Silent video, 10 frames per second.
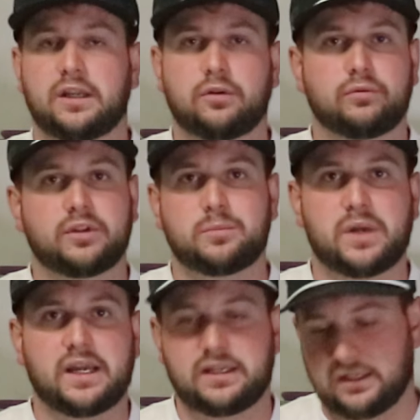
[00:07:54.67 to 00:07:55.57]
I don't really
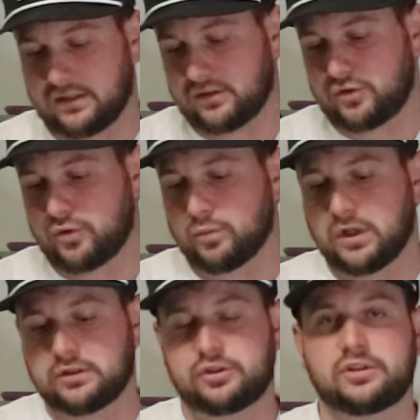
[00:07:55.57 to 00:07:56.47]
backhand it too
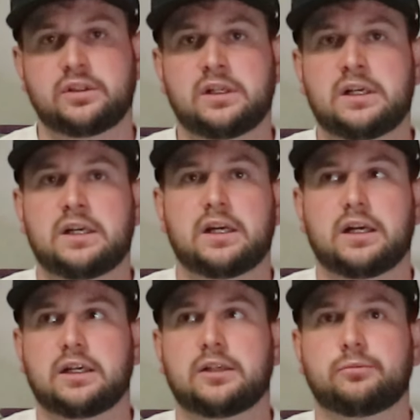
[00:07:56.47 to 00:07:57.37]
much.
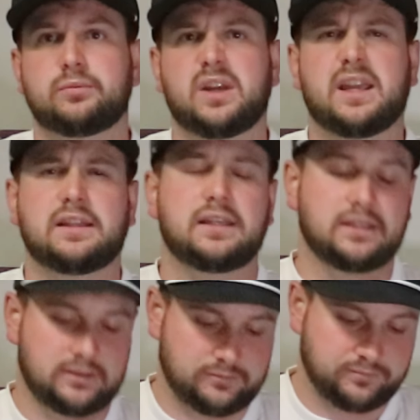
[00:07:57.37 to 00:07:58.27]
And
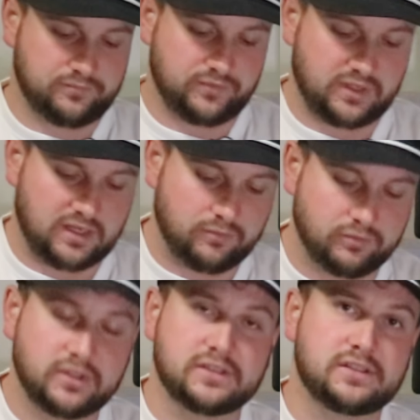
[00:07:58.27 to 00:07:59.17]
then
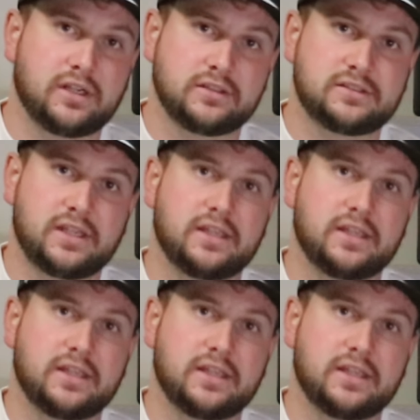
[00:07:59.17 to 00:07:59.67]
really sucks